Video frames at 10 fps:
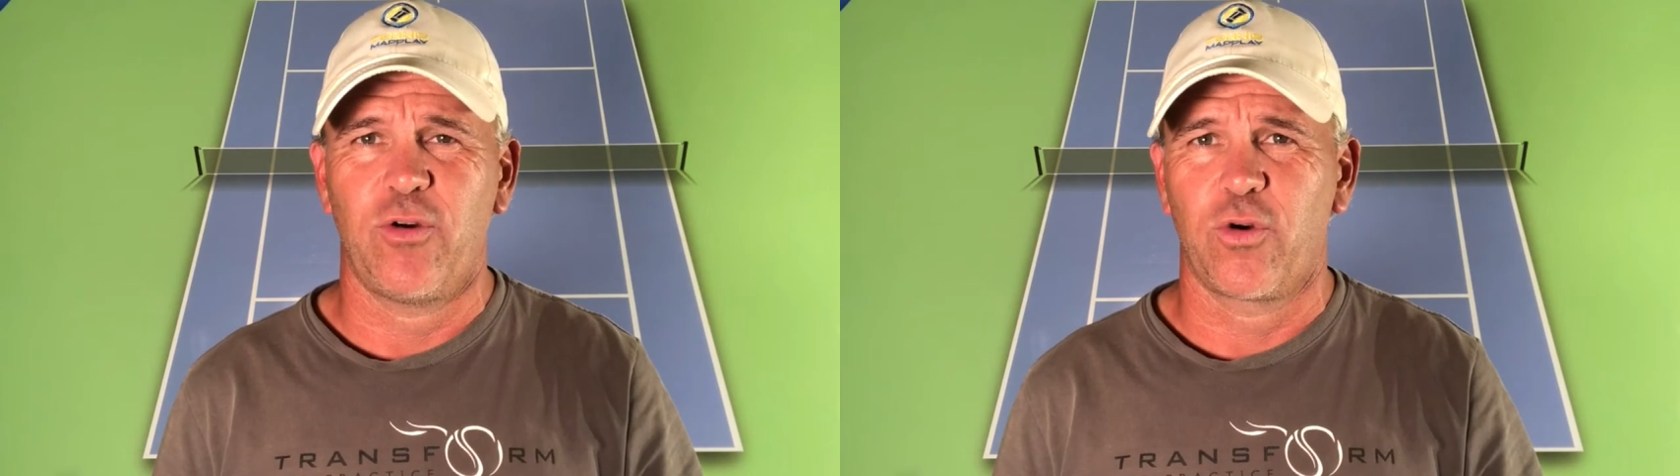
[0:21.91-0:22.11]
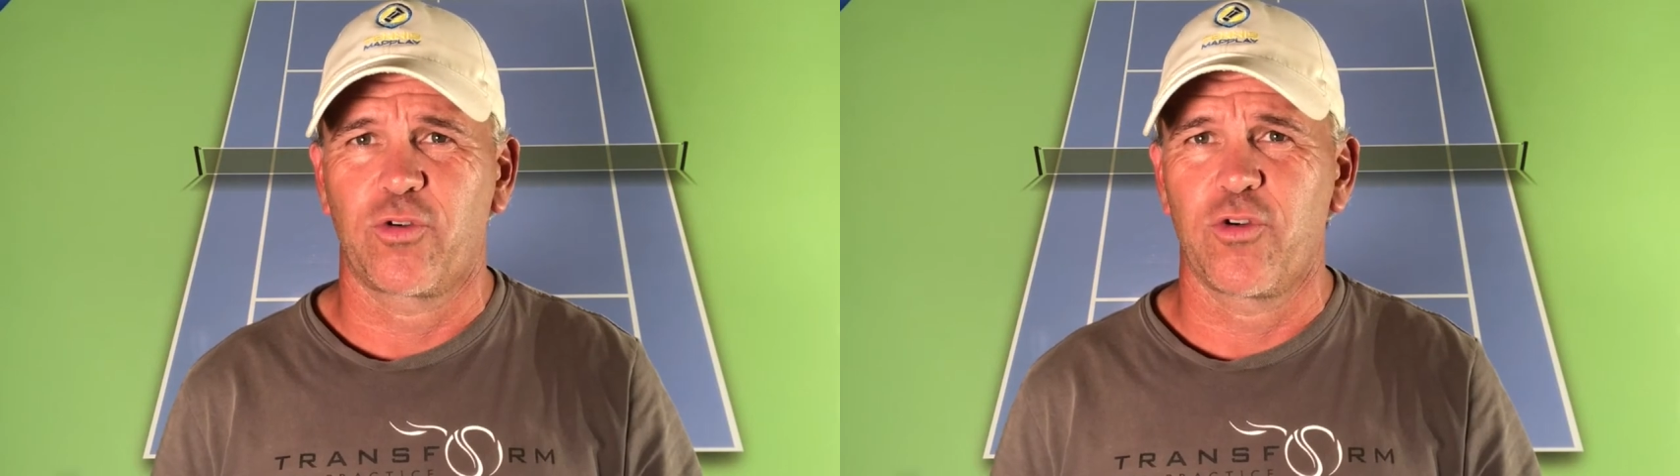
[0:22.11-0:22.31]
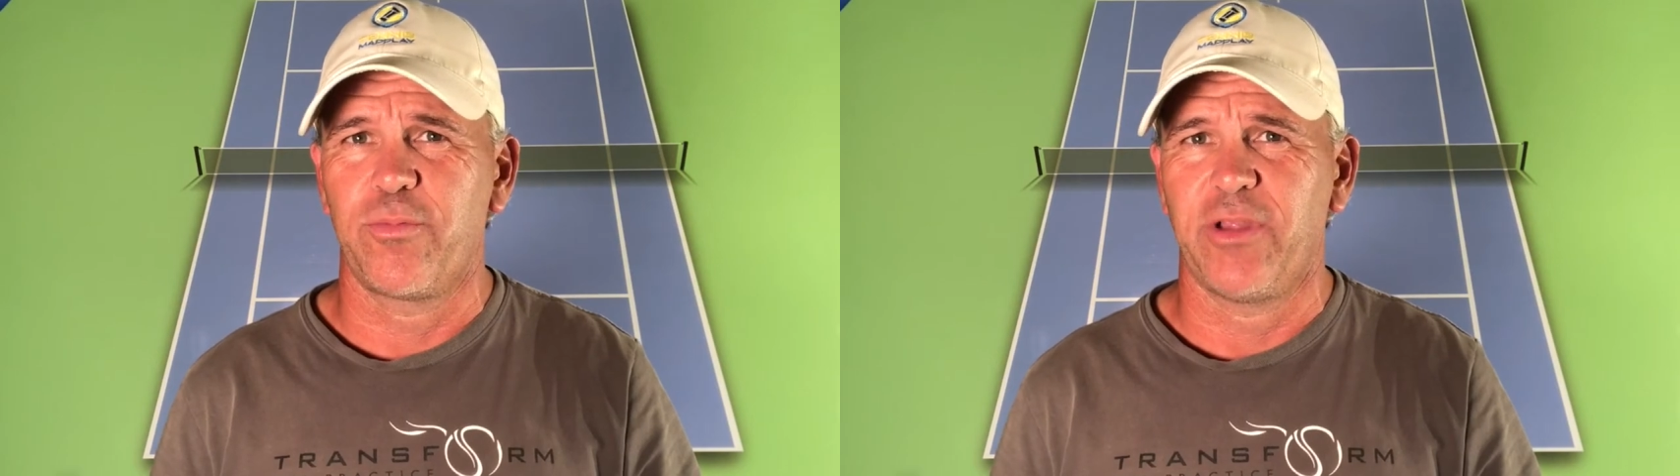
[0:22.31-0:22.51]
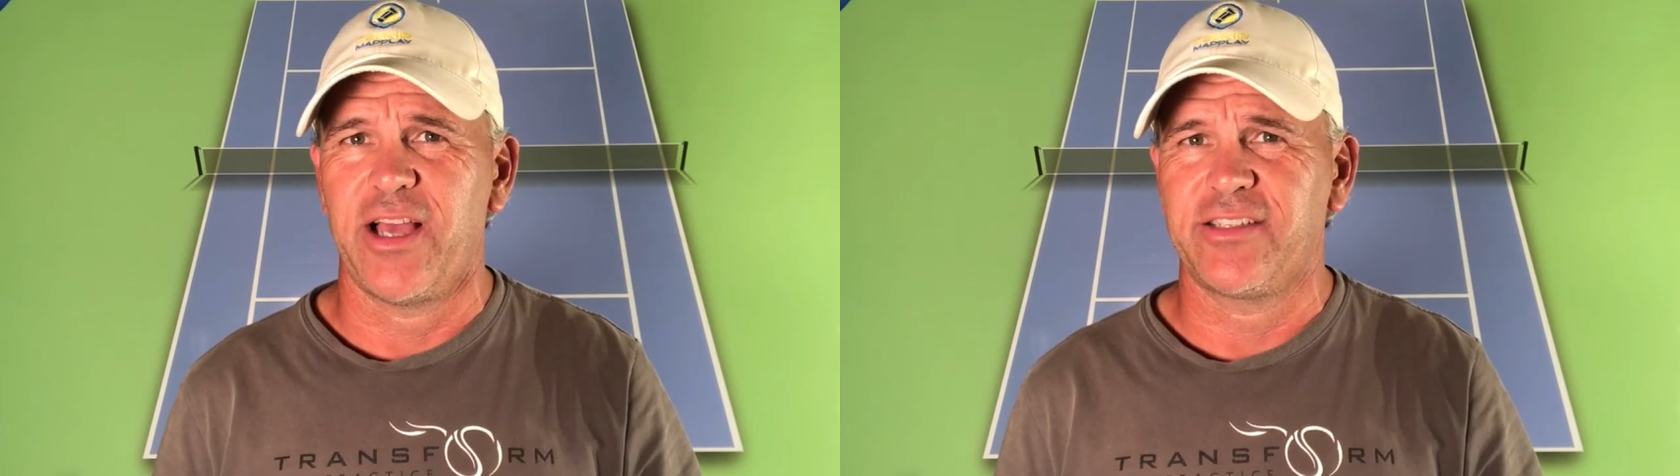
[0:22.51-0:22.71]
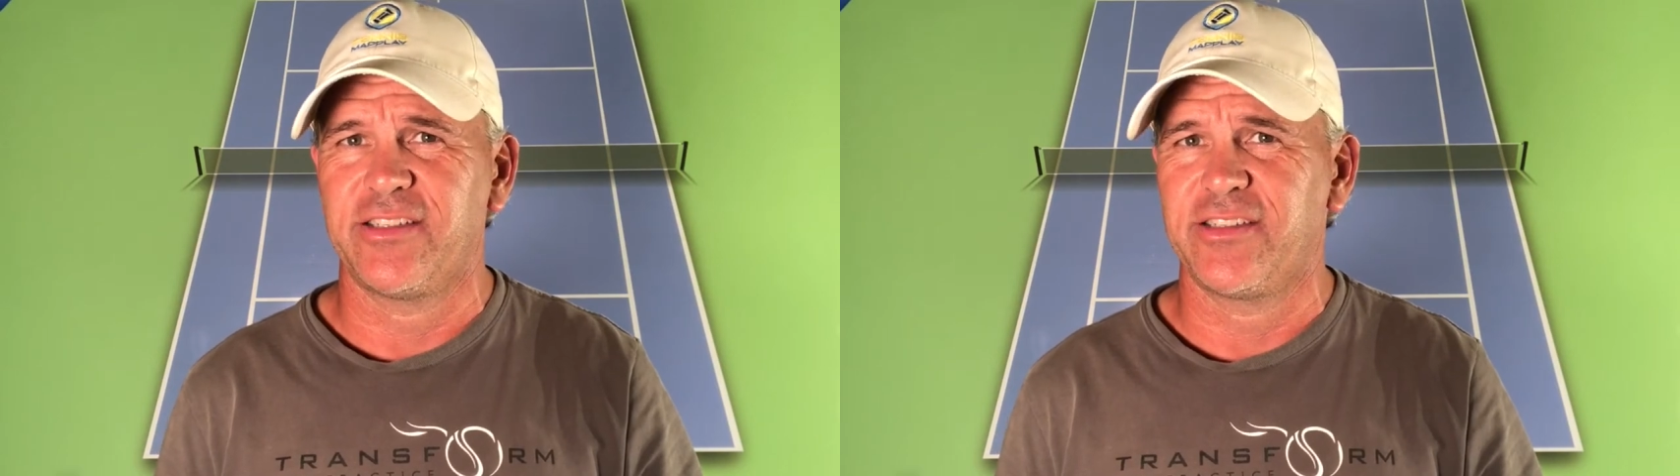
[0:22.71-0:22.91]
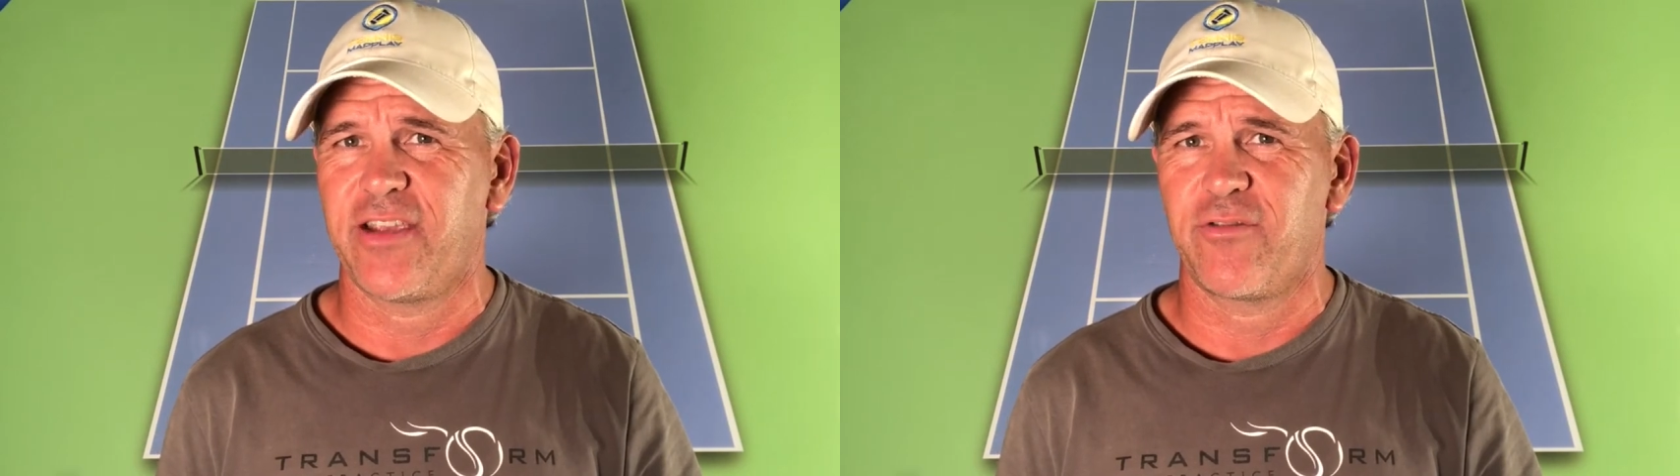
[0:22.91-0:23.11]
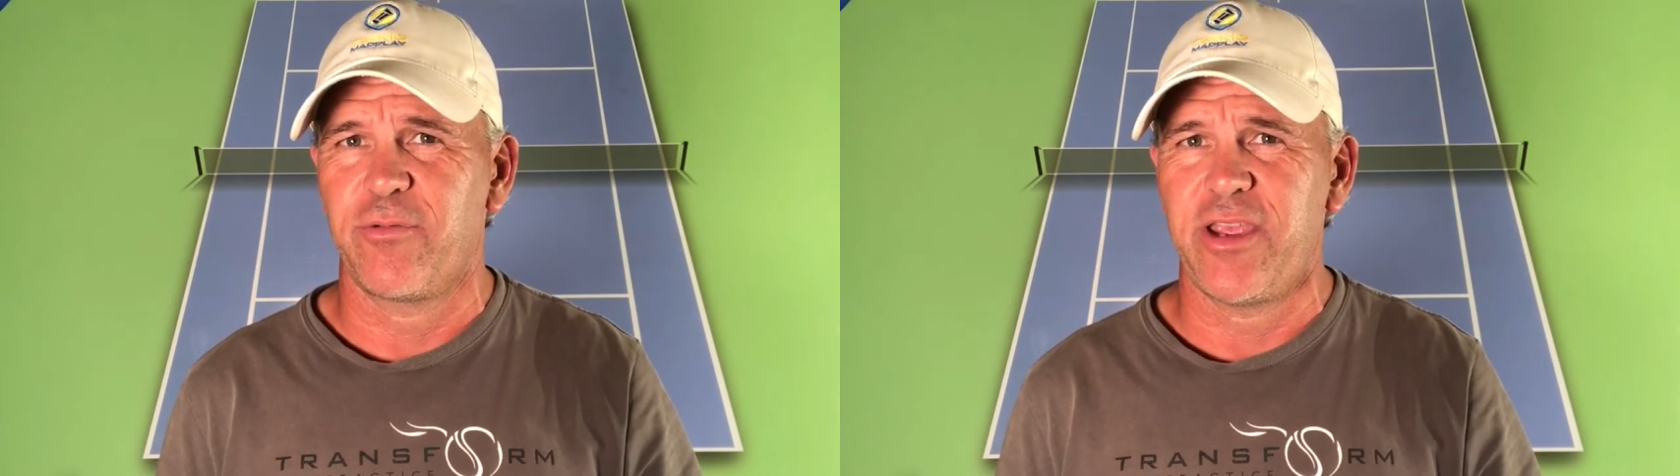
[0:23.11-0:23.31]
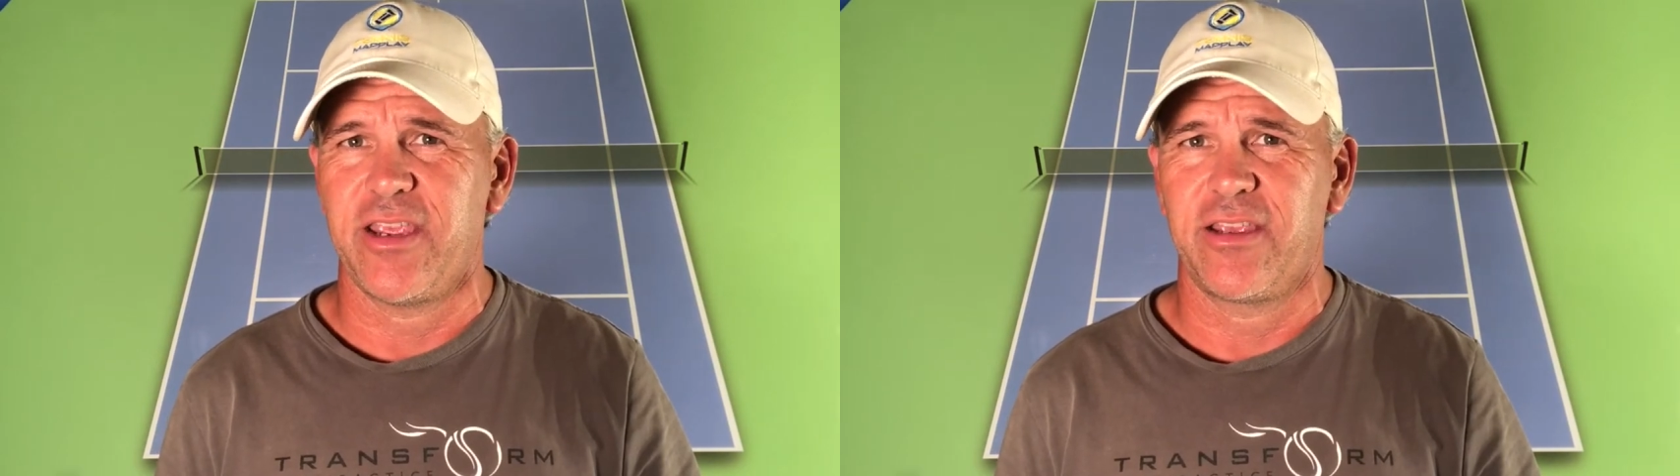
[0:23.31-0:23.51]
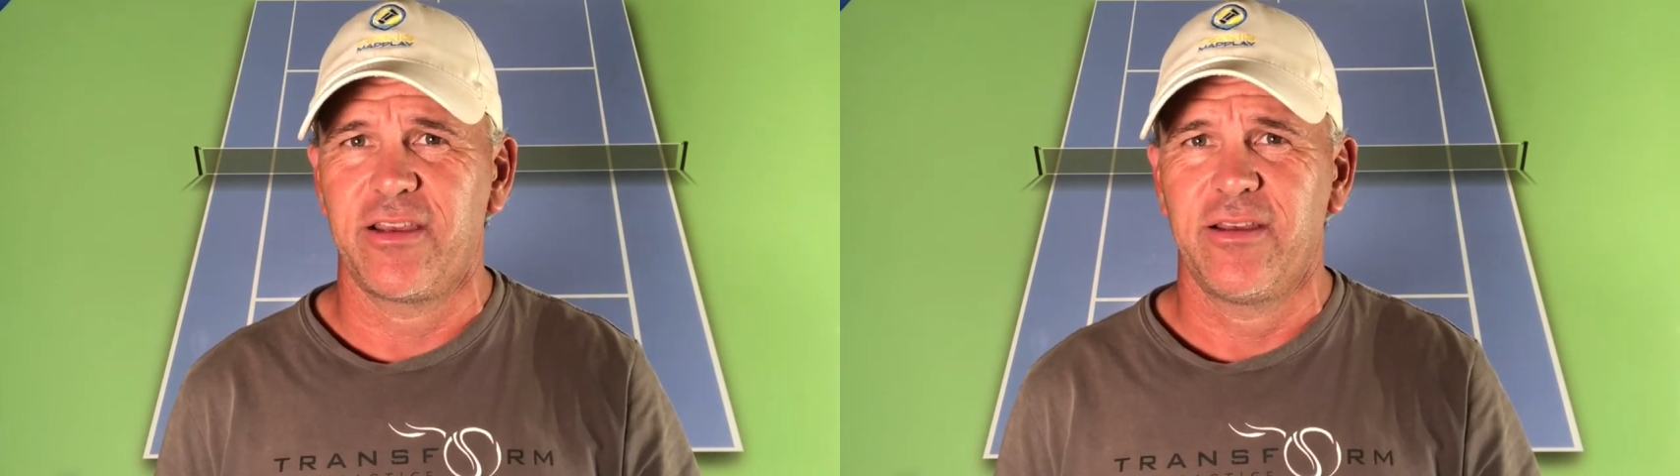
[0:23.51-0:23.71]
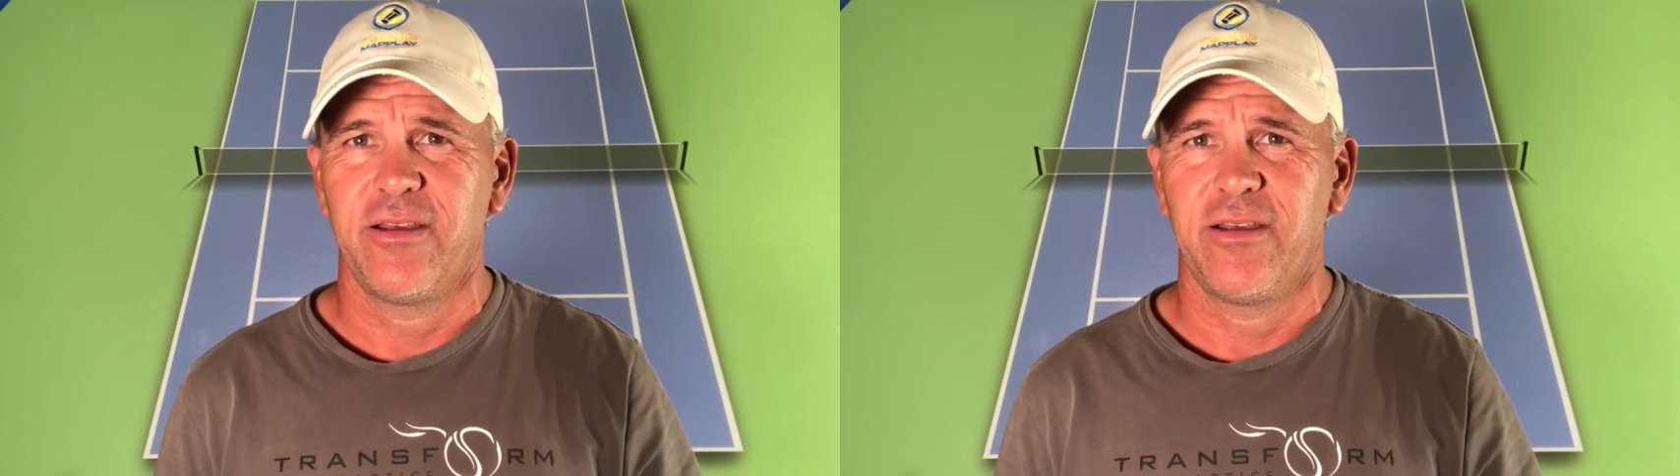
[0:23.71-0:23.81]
or group lessons every week?